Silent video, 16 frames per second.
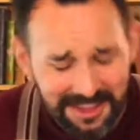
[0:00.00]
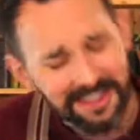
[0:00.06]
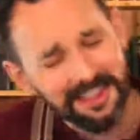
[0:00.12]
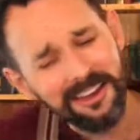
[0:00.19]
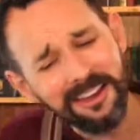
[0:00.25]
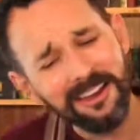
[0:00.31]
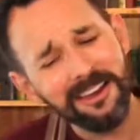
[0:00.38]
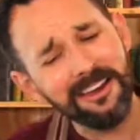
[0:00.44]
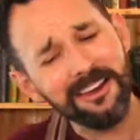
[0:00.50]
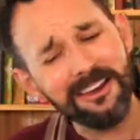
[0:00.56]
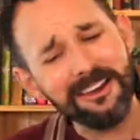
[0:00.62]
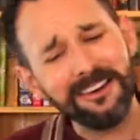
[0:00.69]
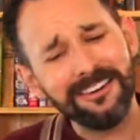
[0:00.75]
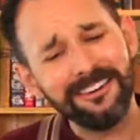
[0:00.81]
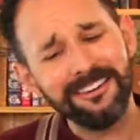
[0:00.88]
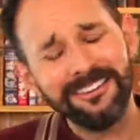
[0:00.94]

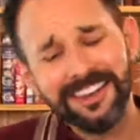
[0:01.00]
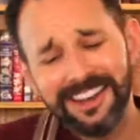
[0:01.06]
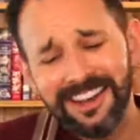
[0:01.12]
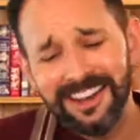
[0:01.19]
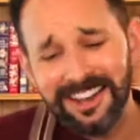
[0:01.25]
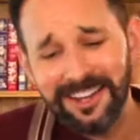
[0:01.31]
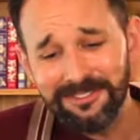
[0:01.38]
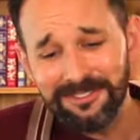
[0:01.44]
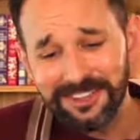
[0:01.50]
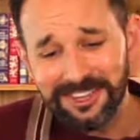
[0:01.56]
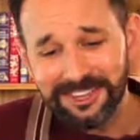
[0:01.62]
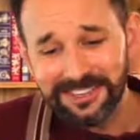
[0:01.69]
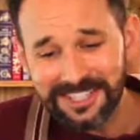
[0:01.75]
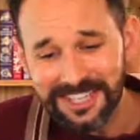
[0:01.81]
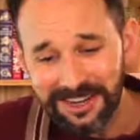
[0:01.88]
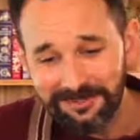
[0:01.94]
Oh, I love a good
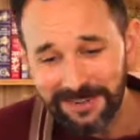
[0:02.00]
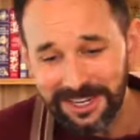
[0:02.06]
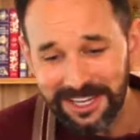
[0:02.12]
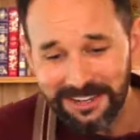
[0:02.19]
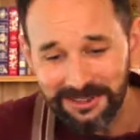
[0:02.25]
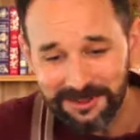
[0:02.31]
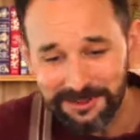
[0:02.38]
10-week-old